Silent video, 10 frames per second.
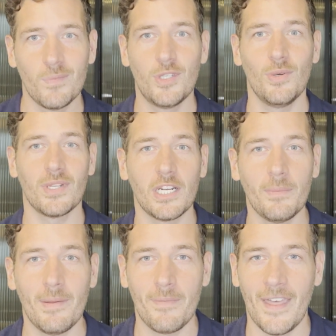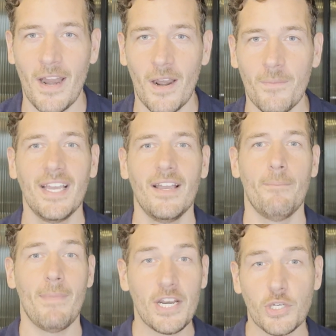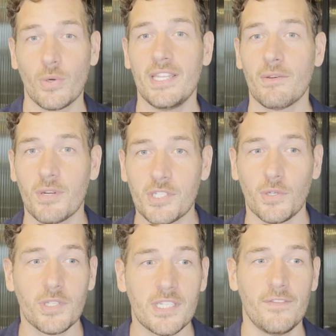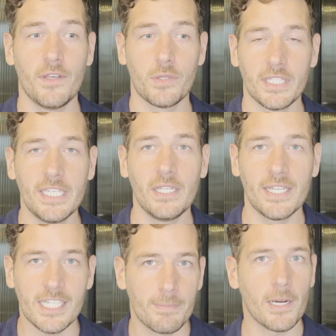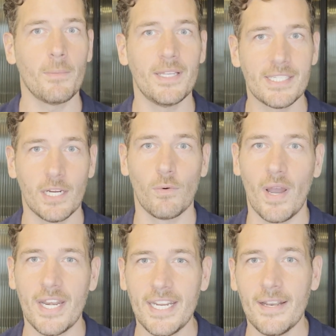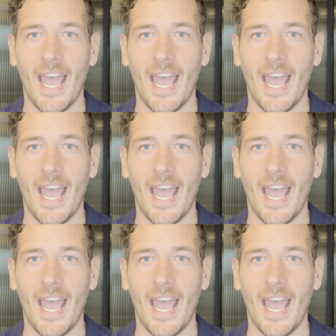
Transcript: doing a little bit there, measuring the results of those little experiments that you're running.